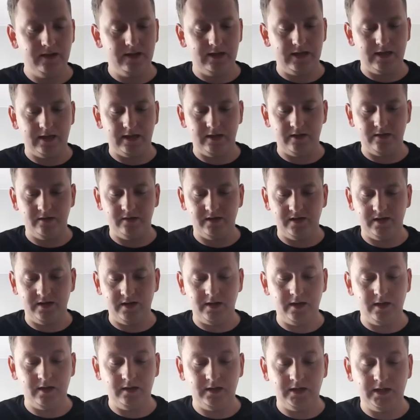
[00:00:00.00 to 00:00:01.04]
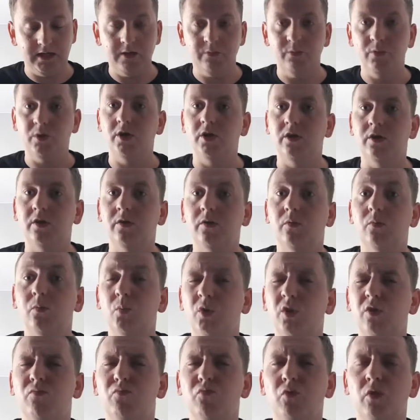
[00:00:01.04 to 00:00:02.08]
and yeah, we're gonna
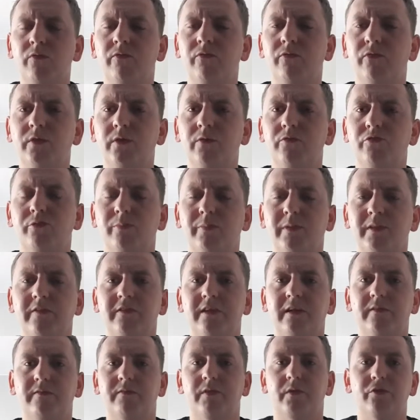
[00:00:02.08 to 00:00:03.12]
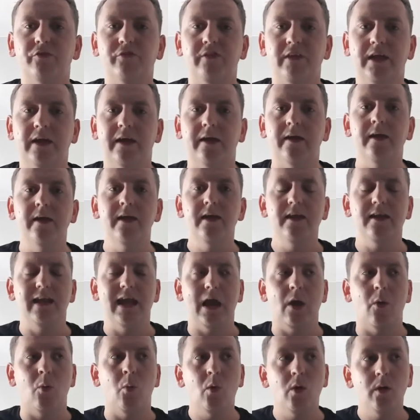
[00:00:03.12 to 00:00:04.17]
run through some of the sound fonts here.
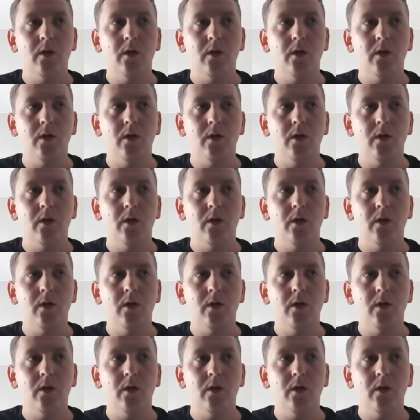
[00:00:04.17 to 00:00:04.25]
Now,